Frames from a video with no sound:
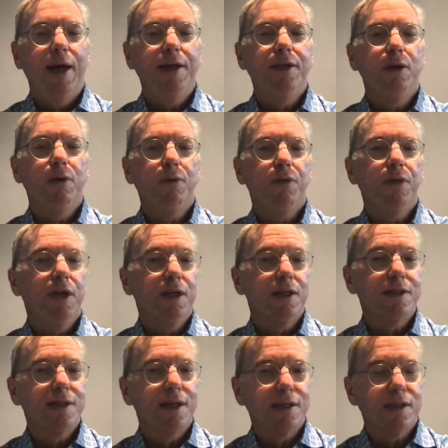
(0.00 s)
I don't think
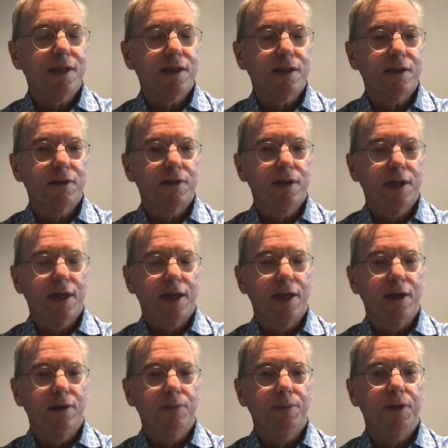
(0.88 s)
it's necessary
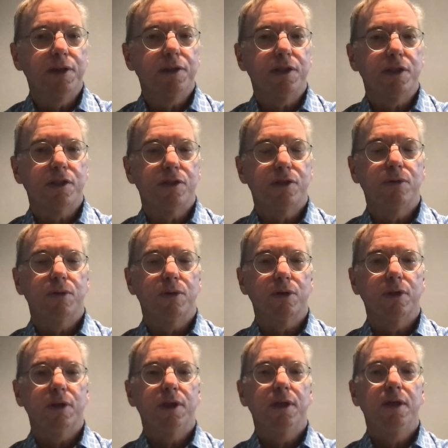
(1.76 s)
now because it's too
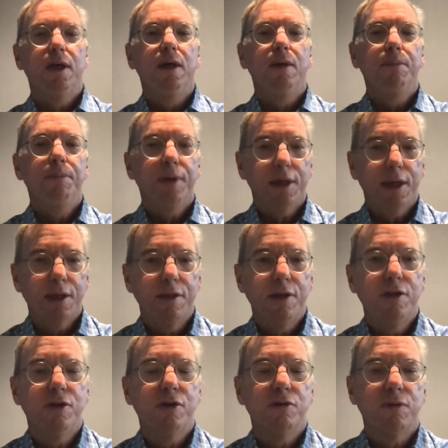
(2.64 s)
early, but I
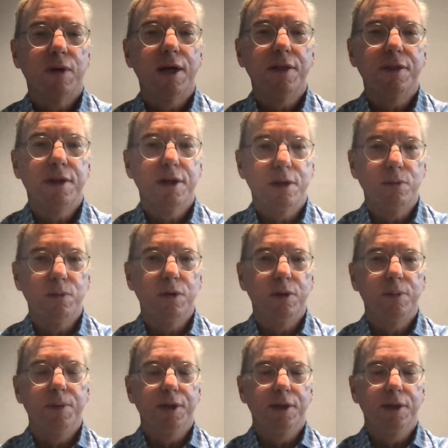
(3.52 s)
think you're right that it will